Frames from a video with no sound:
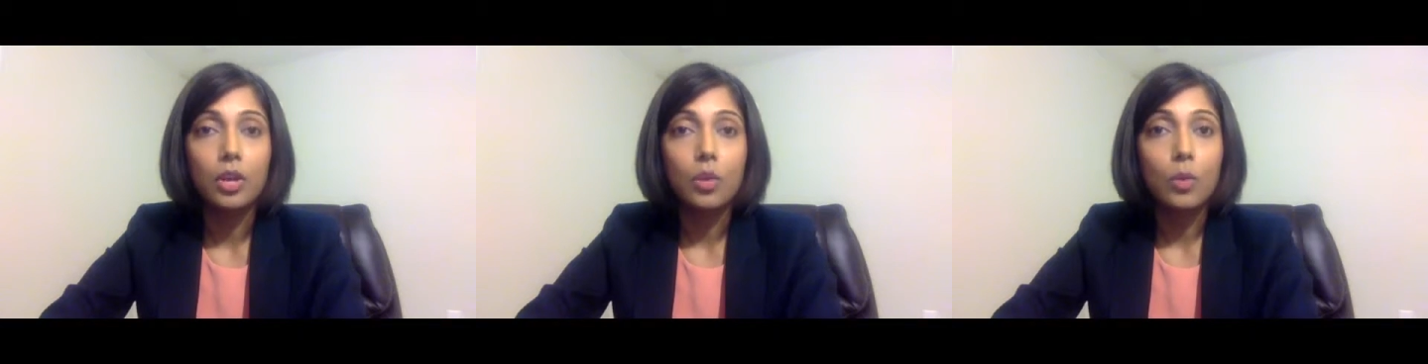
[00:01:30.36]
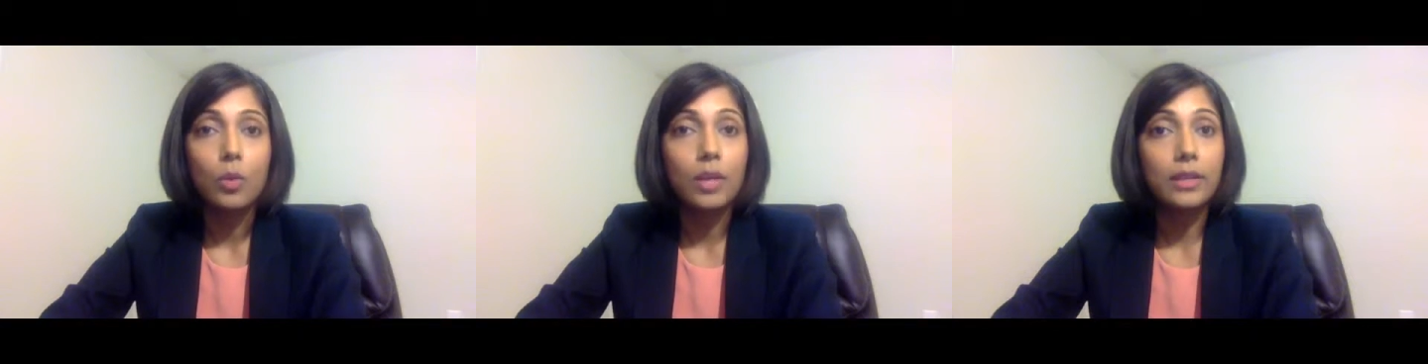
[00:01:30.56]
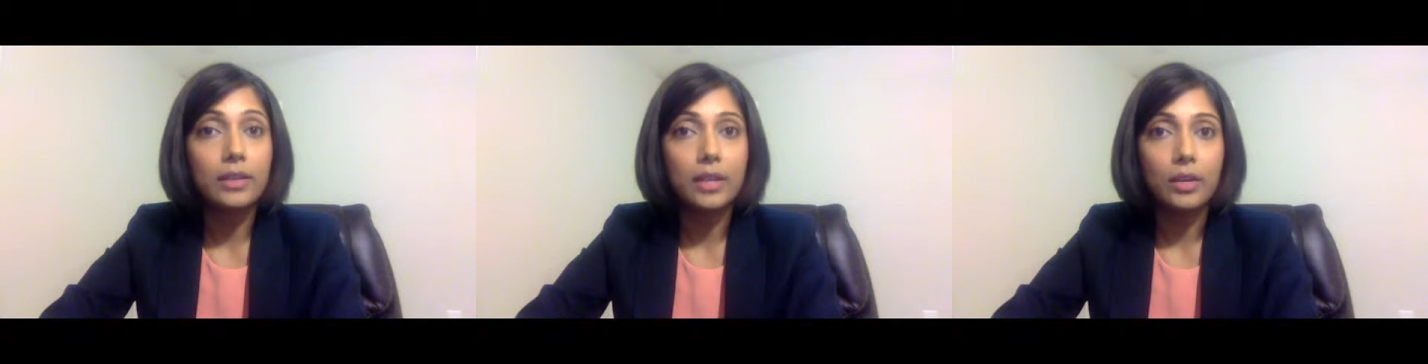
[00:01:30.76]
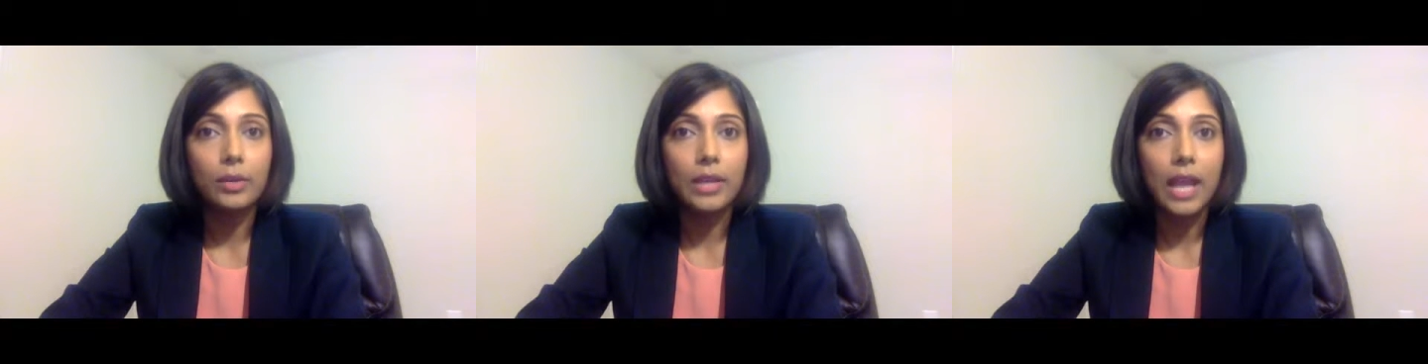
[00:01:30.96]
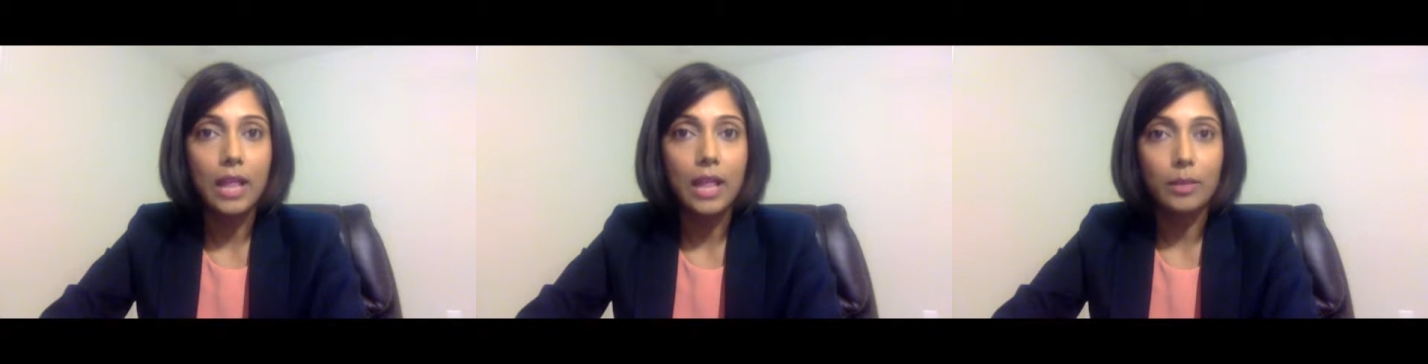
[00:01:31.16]
While the narrow
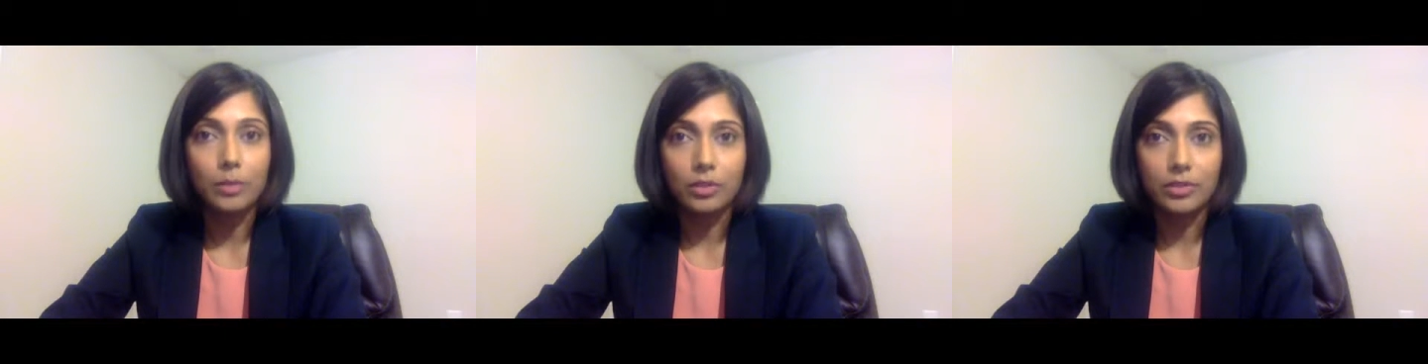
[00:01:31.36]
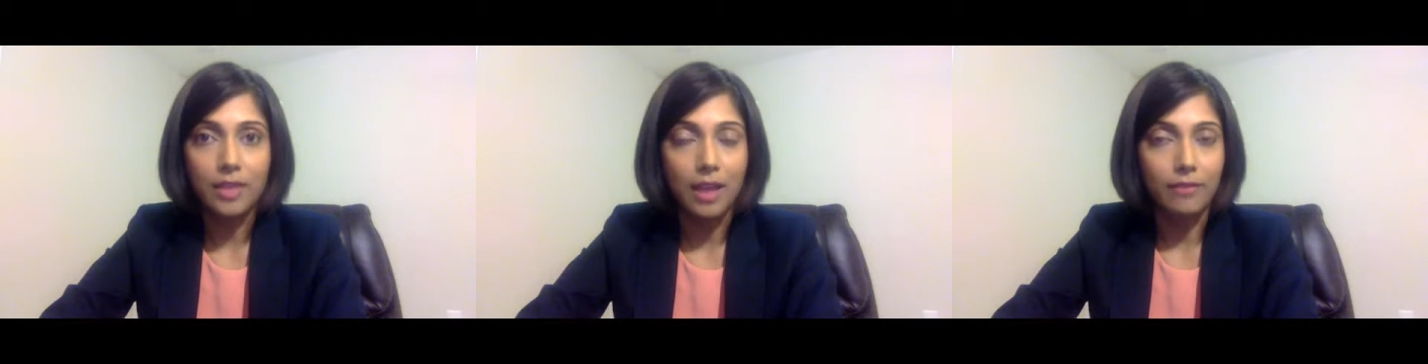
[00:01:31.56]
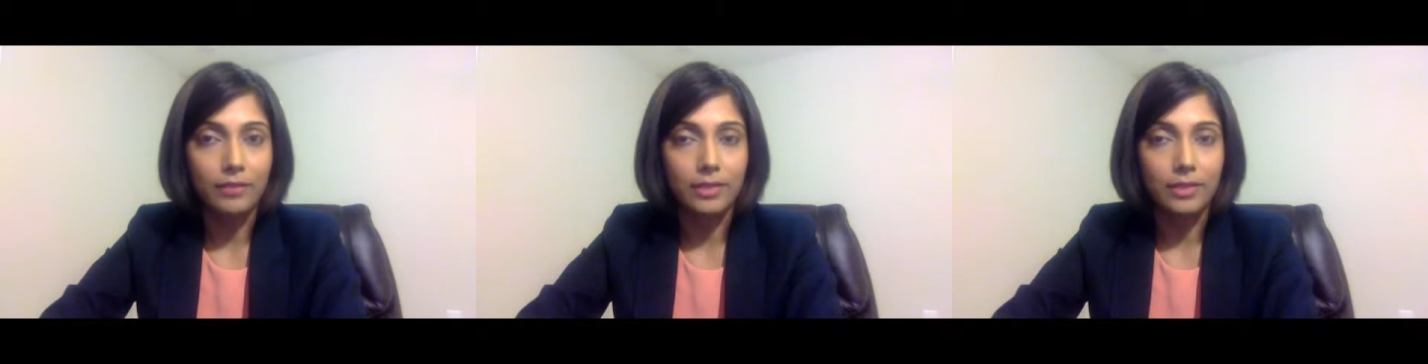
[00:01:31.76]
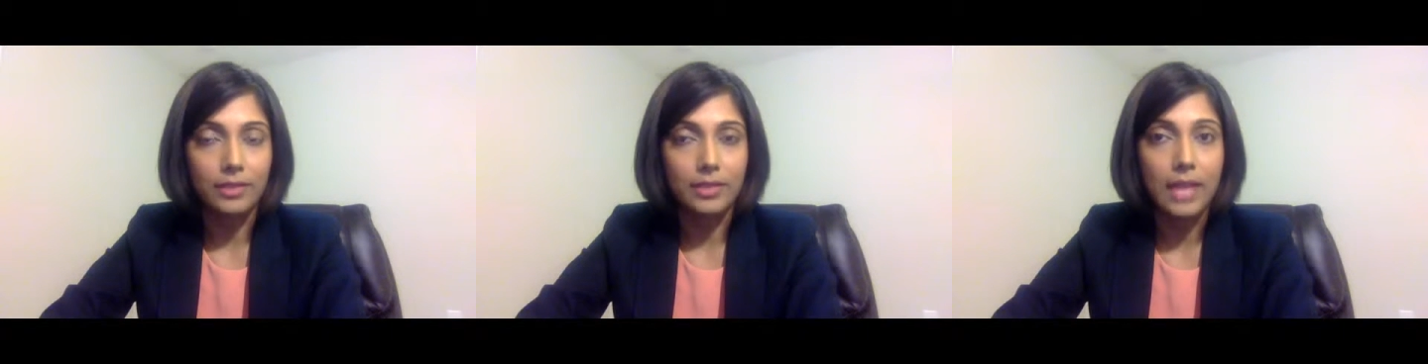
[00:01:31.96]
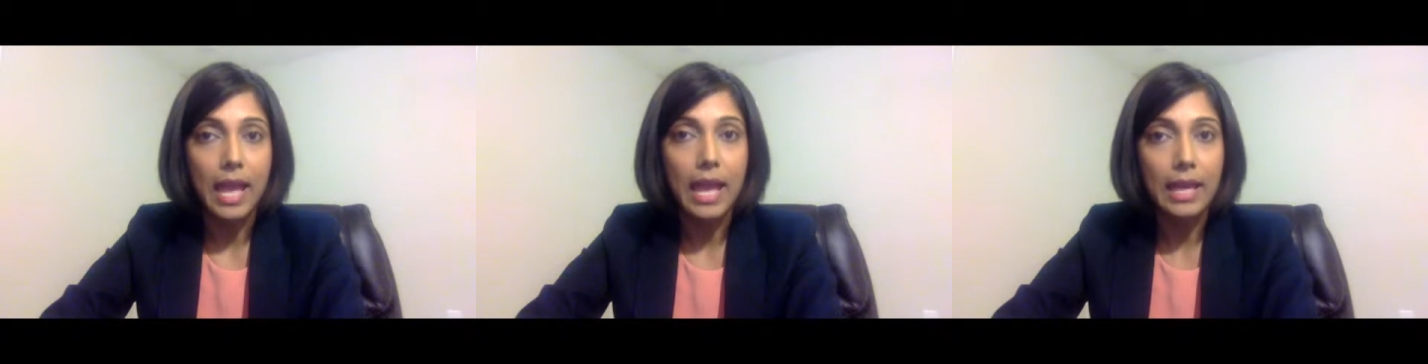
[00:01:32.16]
caliber
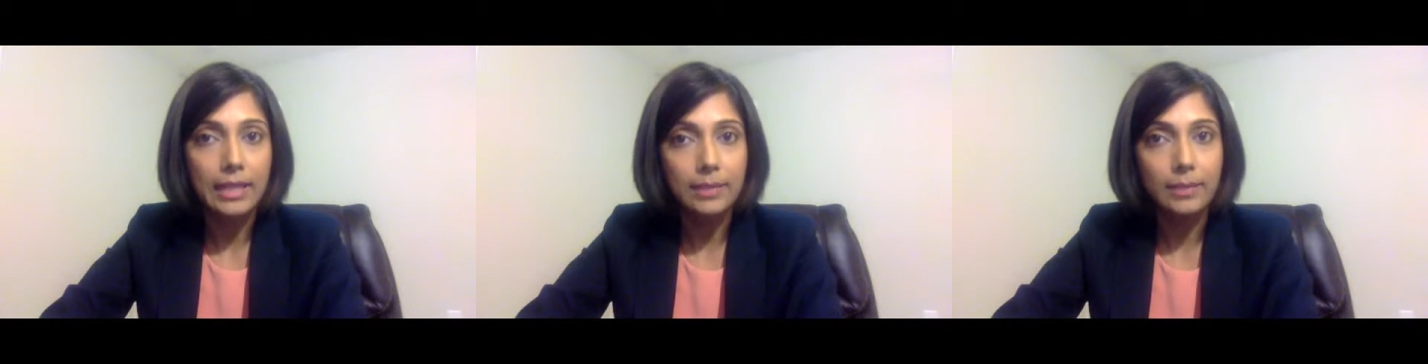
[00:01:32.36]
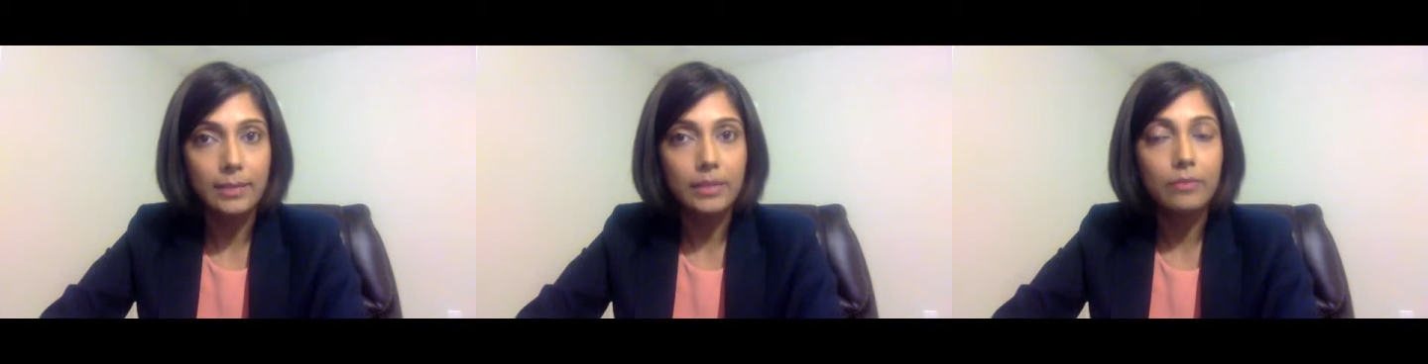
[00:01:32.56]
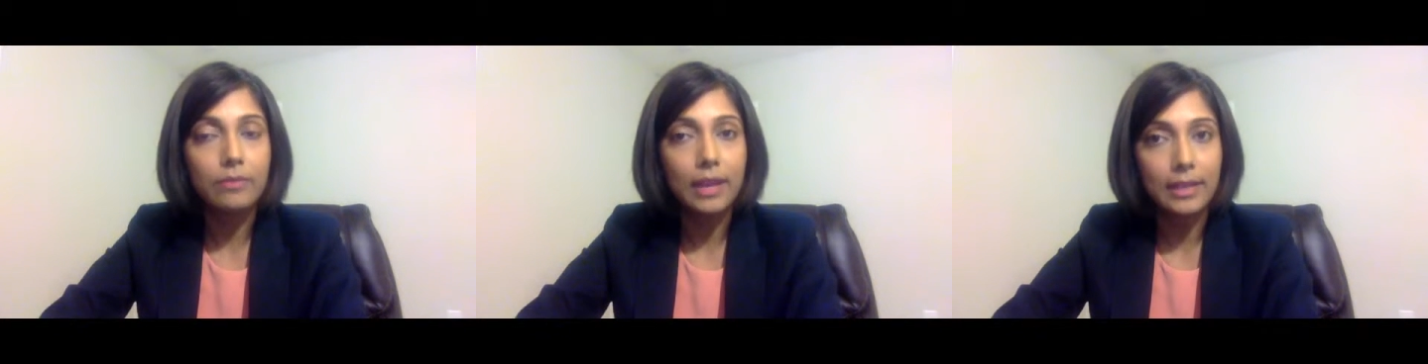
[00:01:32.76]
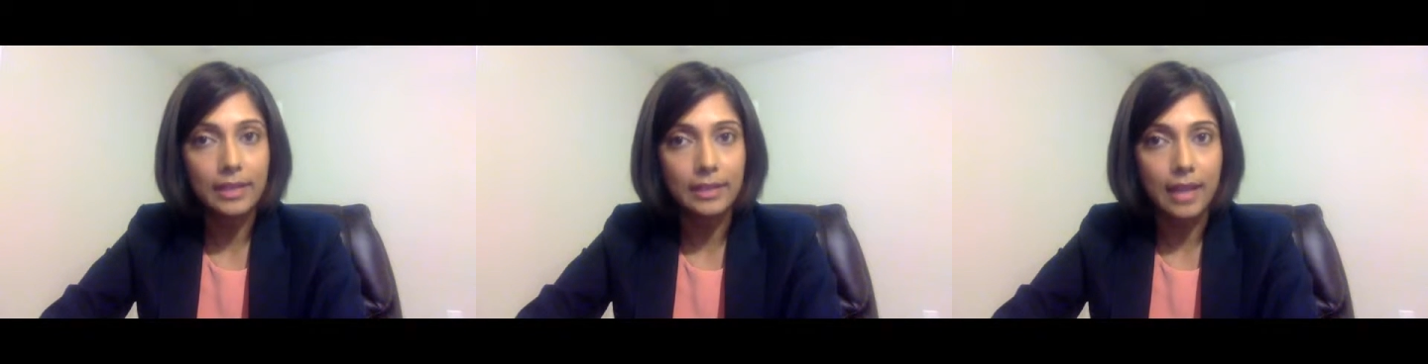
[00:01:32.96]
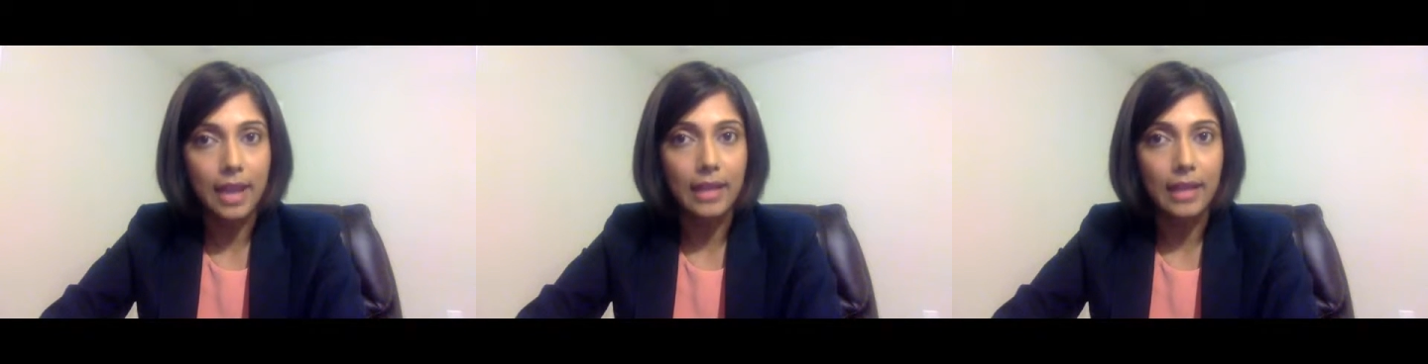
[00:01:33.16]
esophagus has been
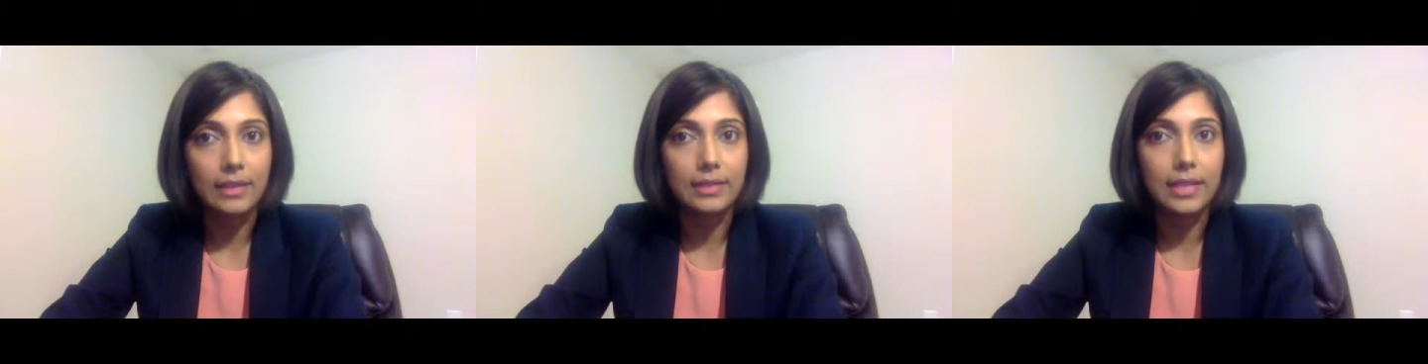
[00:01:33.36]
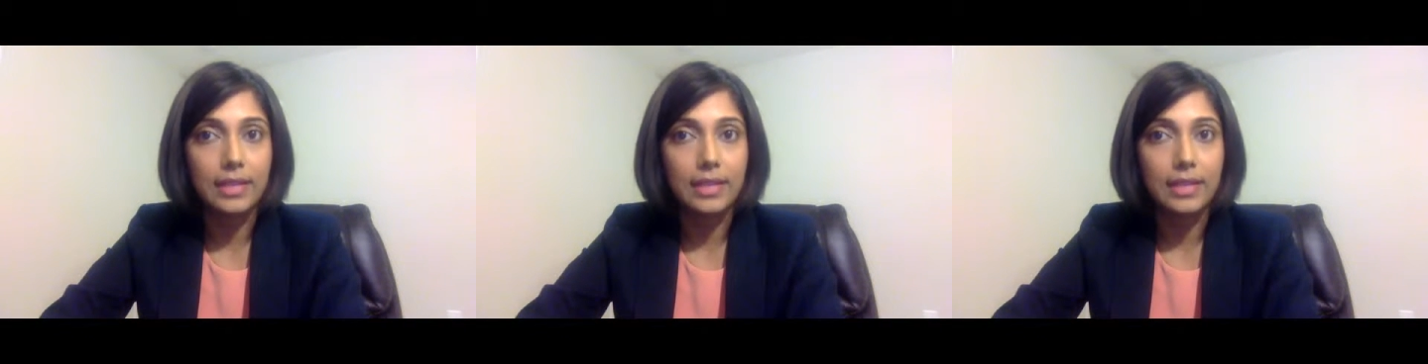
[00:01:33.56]
recognized